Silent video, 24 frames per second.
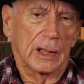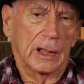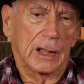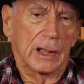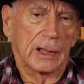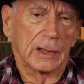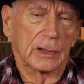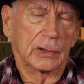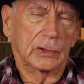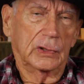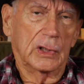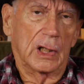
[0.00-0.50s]

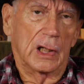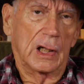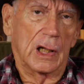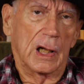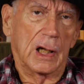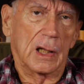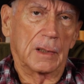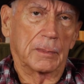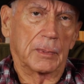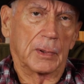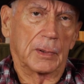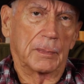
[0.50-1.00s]
And the
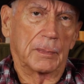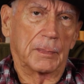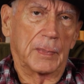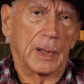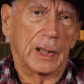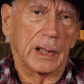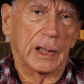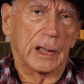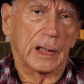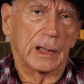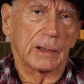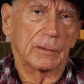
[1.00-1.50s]
Cahaba
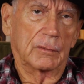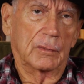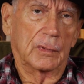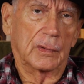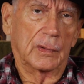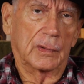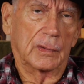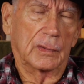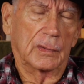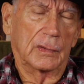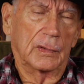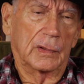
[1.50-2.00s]
band,
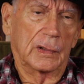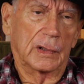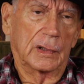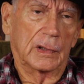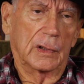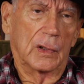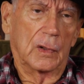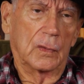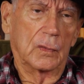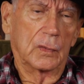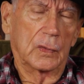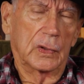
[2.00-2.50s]

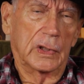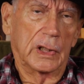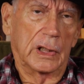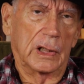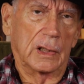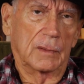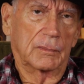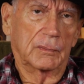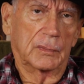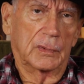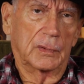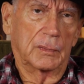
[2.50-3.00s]
old
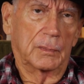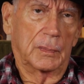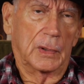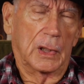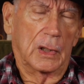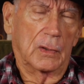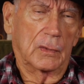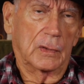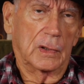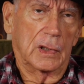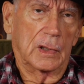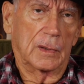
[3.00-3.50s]
Gip
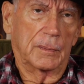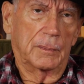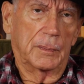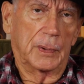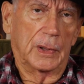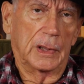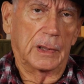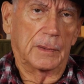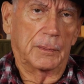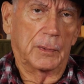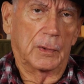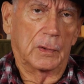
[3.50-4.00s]
brought our
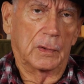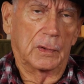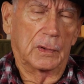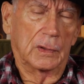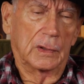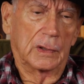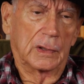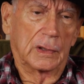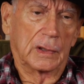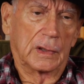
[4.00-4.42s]
people